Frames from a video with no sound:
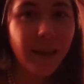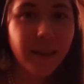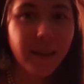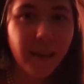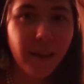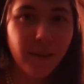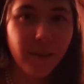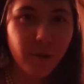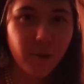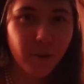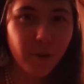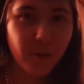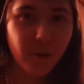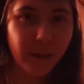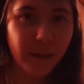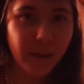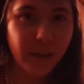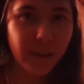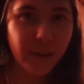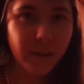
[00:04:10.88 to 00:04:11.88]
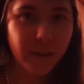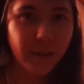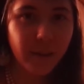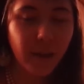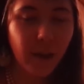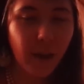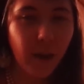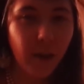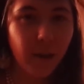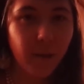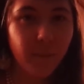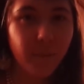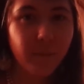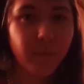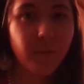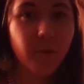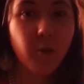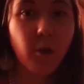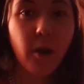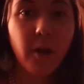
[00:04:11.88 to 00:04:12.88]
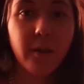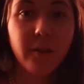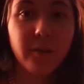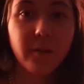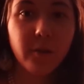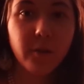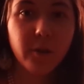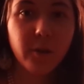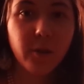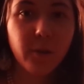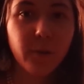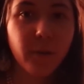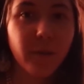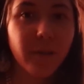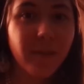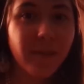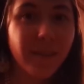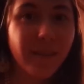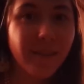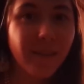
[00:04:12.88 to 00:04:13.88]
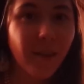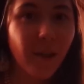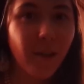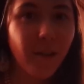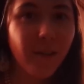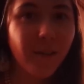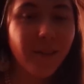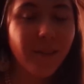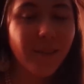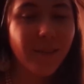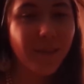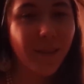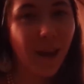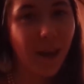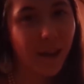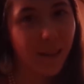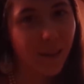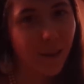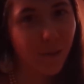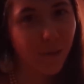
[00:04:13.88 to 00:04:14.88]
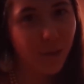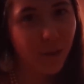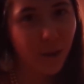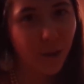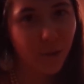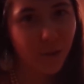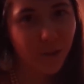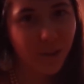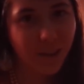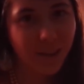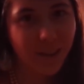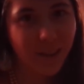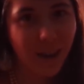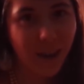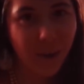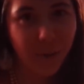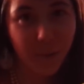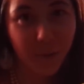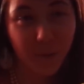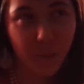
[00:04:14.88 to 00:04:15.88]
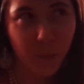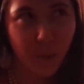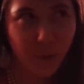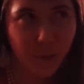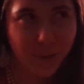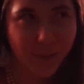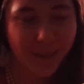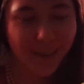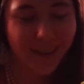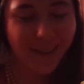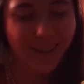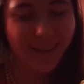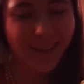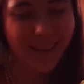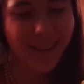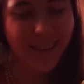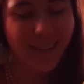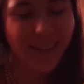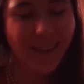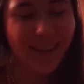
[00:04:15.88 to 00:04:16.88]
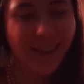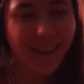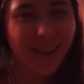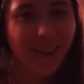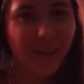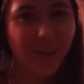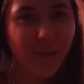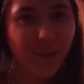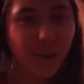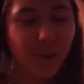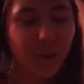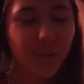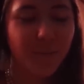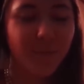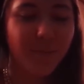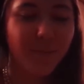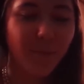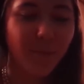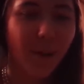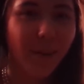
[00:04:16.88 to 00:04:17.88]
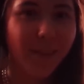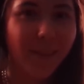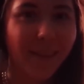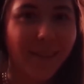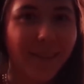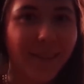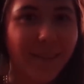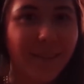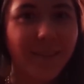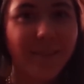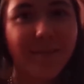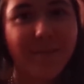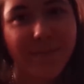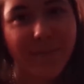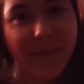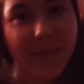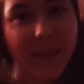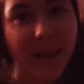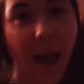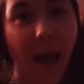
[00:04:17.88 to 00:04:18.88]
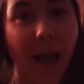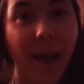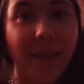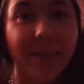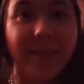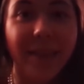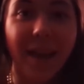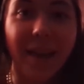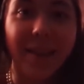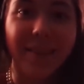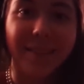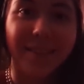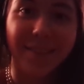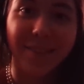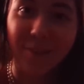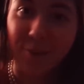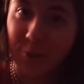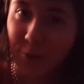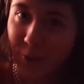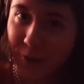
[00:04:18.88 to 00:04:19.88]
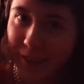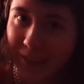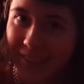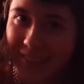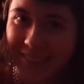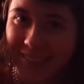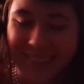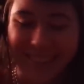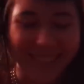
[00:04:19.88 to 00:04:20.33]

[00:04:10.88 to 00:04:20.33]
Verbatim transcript: another trick, um, draw a circle with sea salts. I love the ocean. I was born there. From, well, that's a, that's a story.